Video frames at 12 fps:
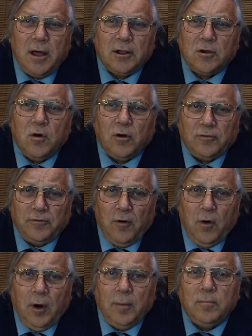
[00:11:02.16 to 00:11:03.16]
not a court
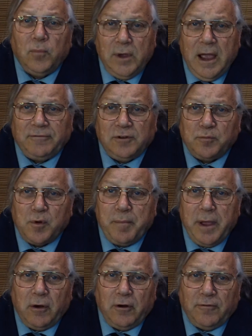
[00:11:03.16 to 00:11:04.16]
form. We have to
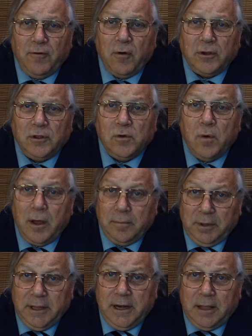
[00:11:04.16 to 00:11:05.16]
prepare it for you on
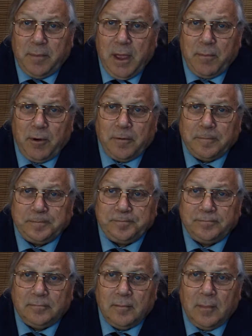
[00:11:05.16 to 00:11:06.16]
pleading paper.
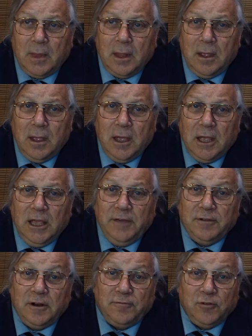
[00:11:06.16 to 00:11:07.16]

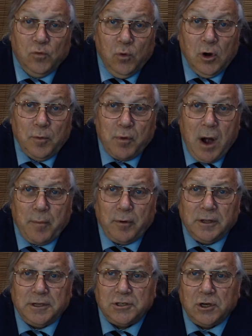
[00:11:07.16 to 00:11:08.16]
Even if you were
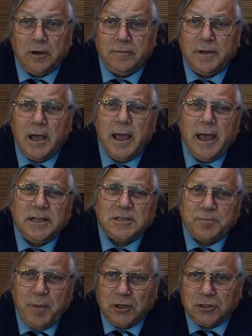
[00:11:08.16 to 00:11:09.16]
properly served, a
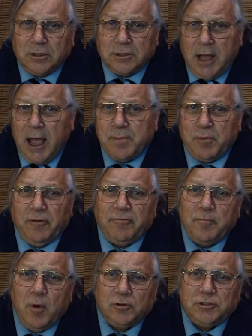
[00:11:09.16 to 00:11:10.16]
special type
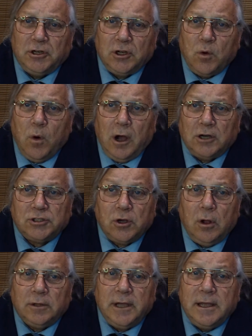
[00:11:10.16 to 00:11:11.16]
of motion to quash
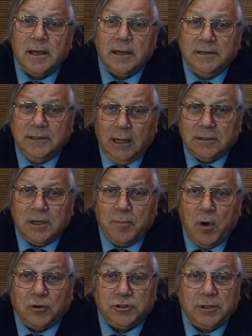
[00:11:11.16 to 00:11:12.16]
called a delta
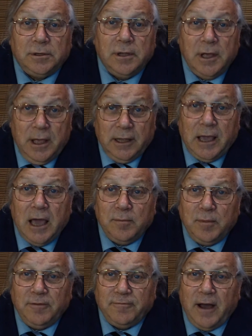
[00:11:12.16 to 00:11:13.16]
motion
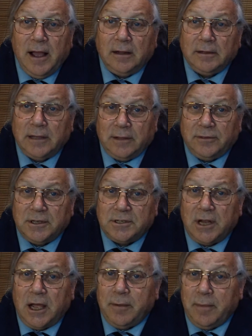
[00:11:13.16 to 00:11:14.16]
can be filed at this
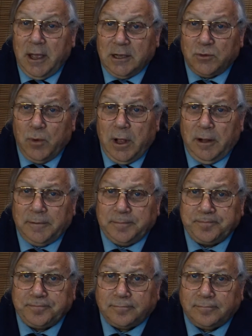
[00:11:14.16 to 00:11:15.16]
time as well.
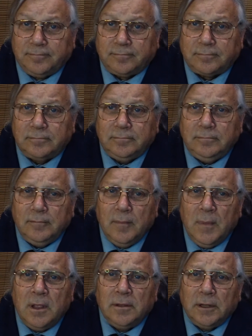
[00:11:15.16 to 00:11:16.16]

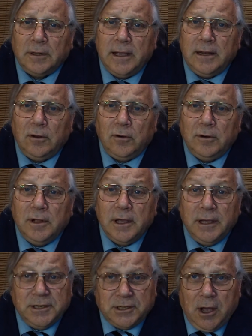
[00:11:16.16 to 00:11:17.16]
The landlord
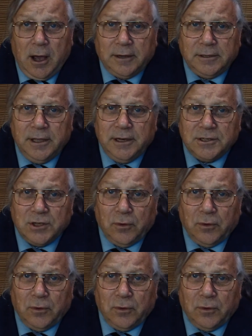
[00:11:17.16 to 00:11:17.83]
is caught in his